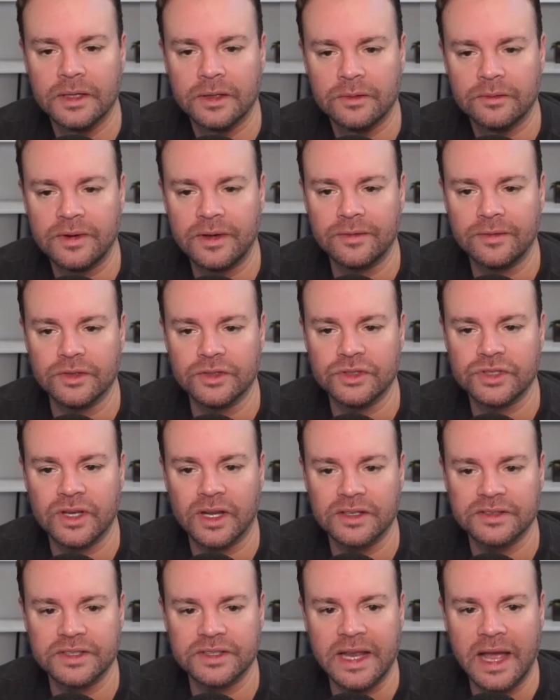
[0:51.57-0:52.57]

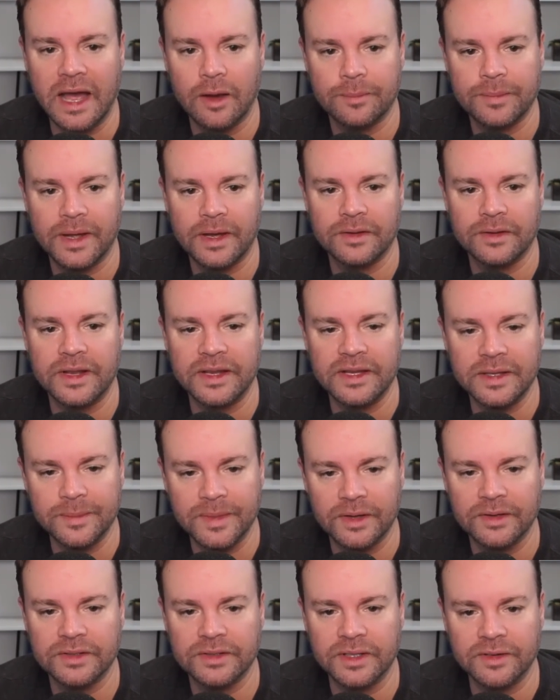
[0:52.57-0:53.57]
revolutionizing outbound
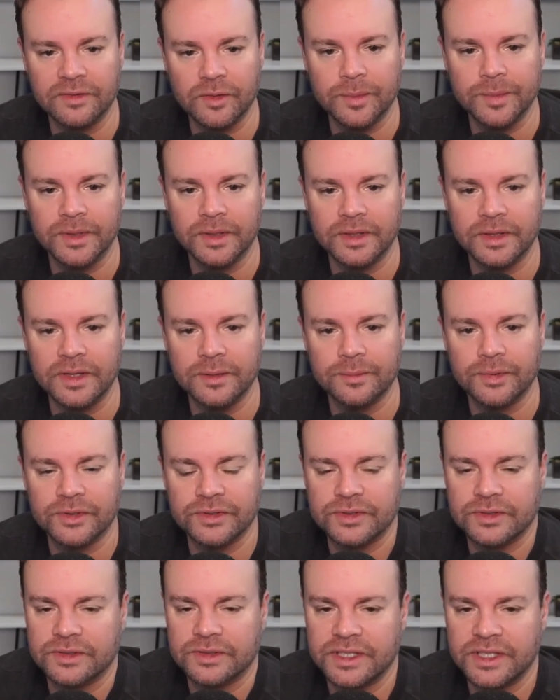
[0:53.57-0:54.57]
email deliverability and
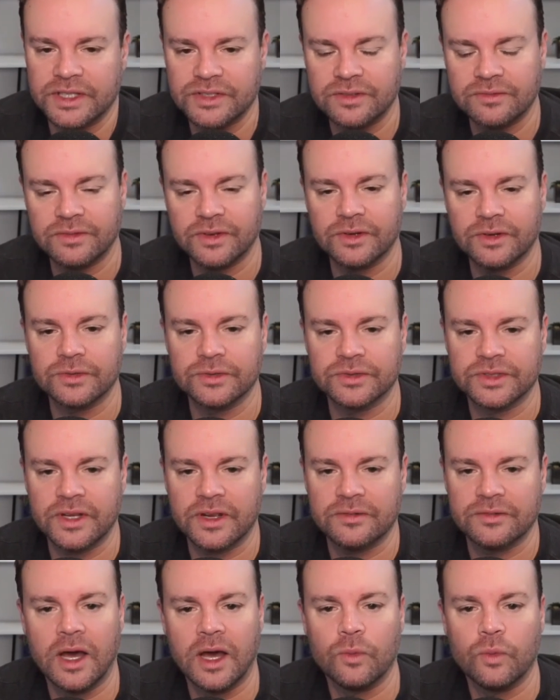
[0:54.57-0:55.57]
personalization. Very cool
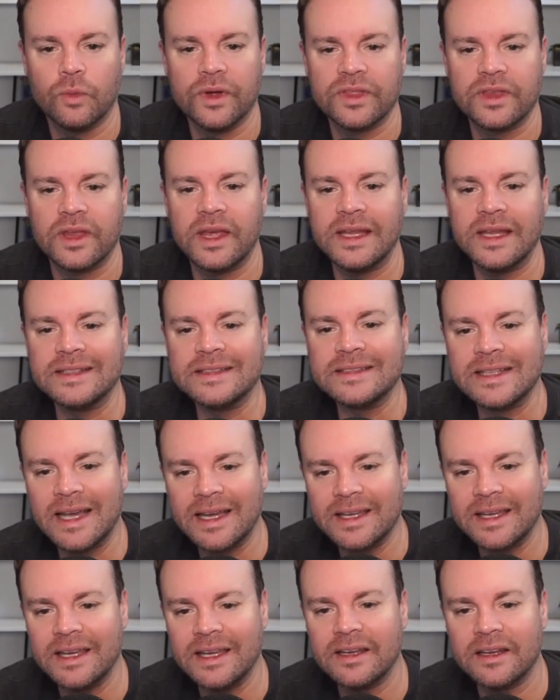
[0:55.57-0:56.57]
stuff. With a
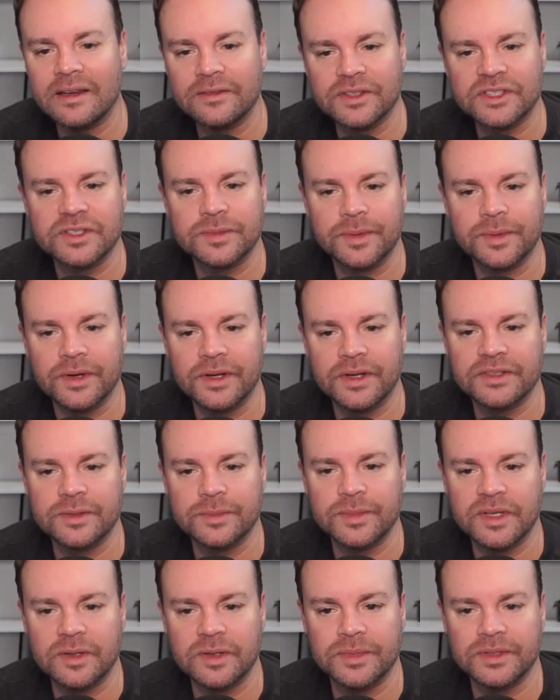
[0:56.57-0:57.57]
decade of experience
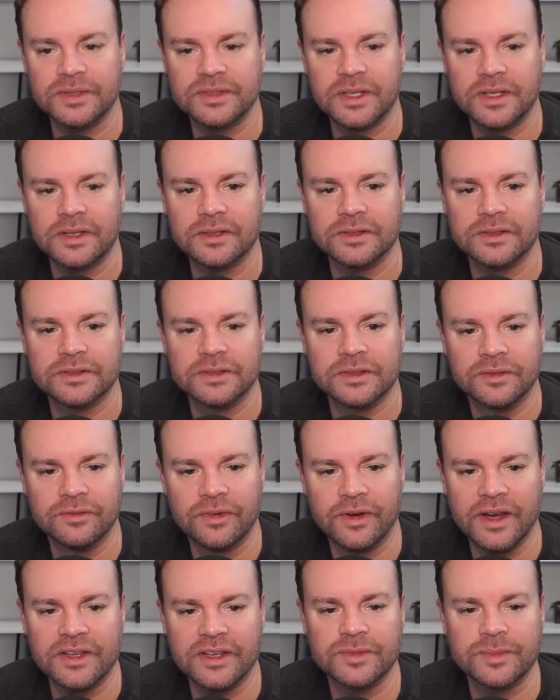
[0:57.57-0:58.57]
in B2B sales,
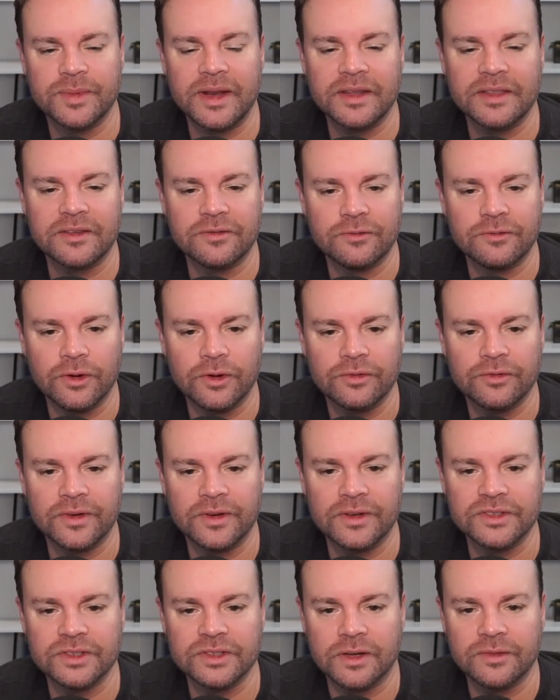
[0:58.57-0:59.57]
Frank has been at the
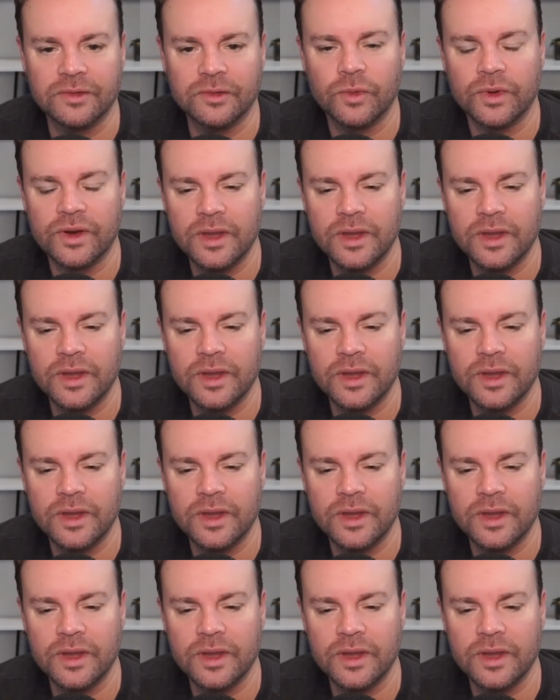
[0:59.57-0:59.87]
forefront of solving one of the